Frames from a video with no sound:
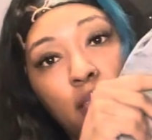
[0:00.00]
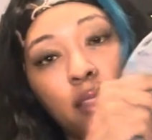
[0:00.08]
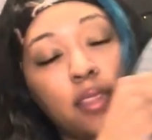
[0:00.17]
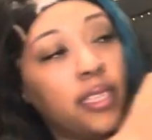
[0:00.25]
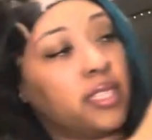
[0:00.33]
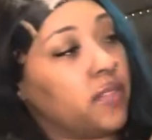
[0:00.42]

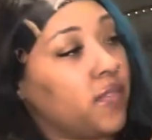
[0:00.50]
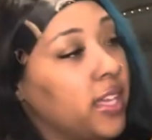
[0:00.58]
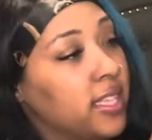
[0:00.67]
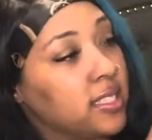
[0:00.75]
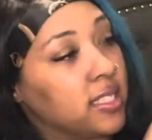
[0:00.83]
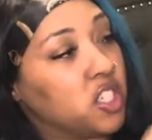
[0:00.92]
that's
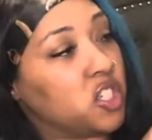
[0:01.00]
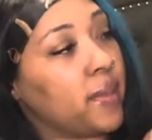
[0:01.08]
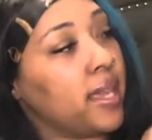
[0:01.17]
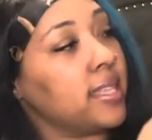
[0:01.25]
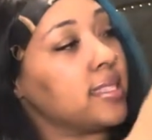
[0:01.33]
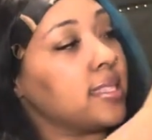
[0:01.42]
fancy
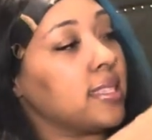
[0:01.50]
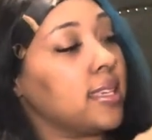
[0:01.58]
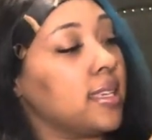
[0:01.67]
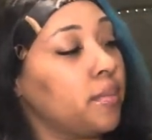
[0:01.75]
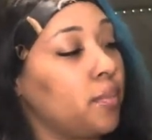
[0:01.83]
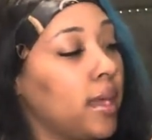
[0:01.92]

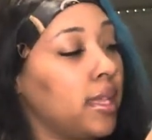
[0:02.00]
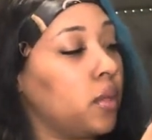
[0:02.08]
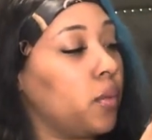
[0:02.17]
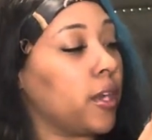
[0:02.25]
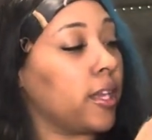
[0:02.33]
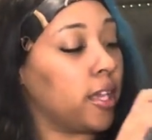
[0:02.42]
schmancy, probably
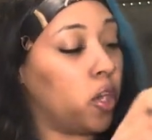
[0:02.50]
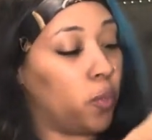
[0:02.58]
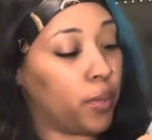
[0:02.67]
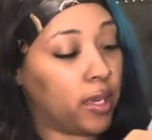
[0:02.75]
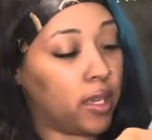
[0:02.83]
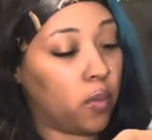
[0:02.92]
wearing it
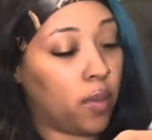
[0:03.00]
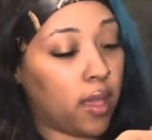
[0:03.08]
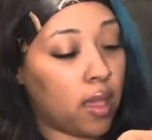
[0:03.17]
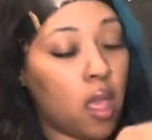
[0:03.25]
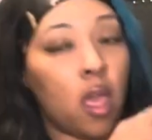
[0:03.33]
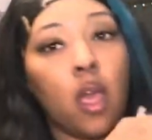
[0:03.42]
open anyway.
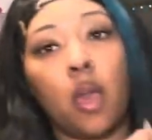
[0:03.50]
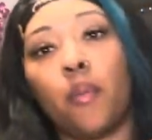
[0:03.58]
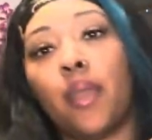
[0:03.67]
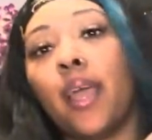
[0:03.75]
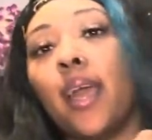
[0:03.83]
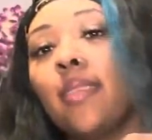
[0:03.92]
But
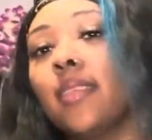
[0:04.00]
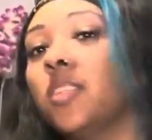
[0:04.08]
I got the